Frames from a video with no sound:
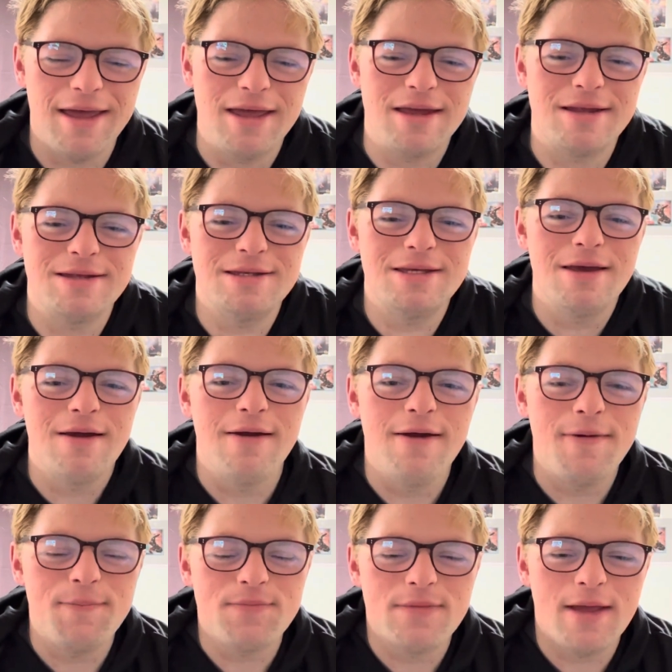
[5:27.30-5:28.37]
and.
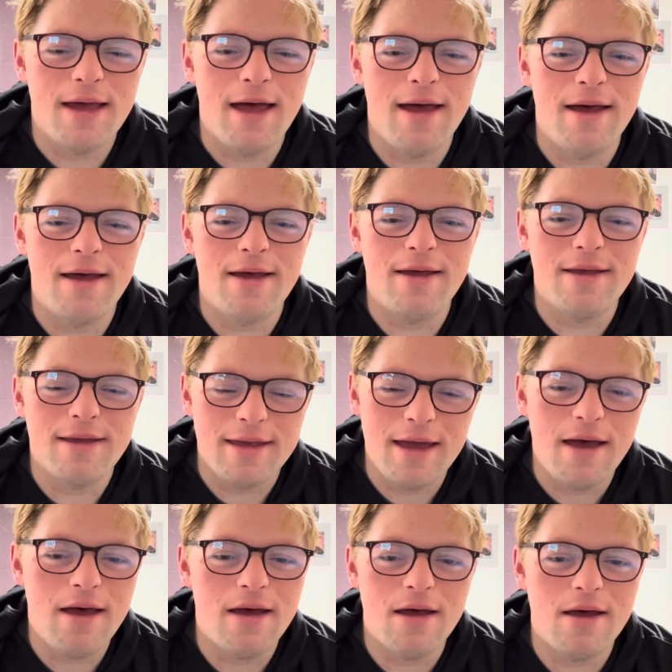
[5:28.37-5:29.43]
Uh,
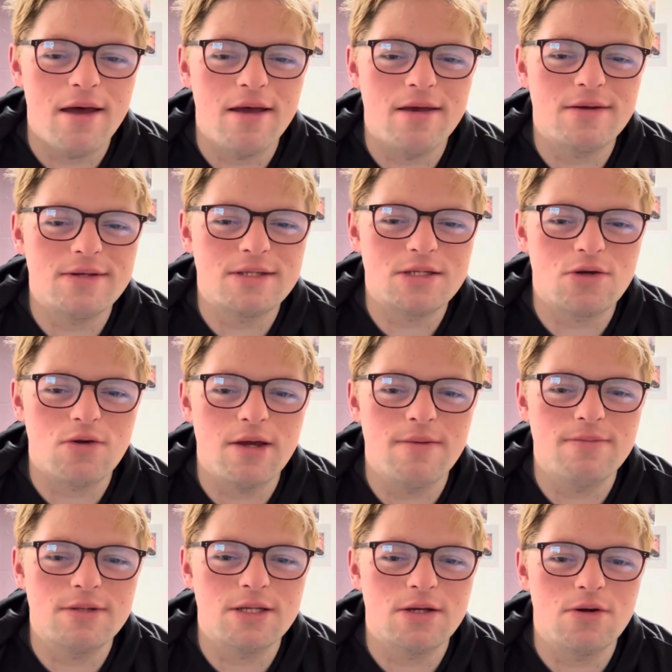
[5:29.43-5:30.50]
yeah,
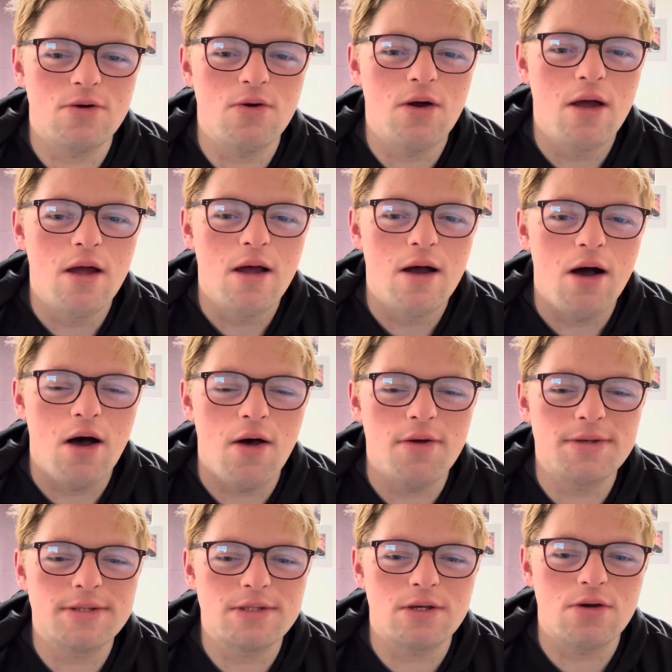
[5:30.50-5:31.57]
Scream 2
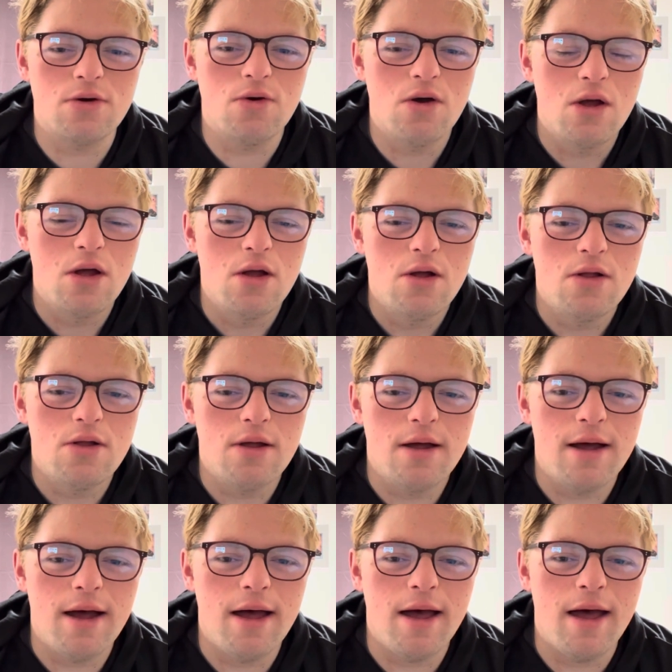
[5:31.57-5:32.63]
also
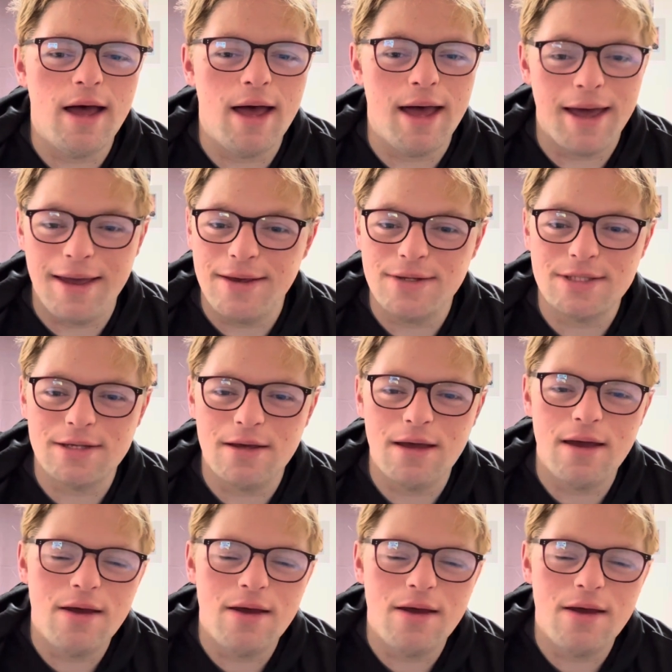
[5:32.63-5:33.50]
has,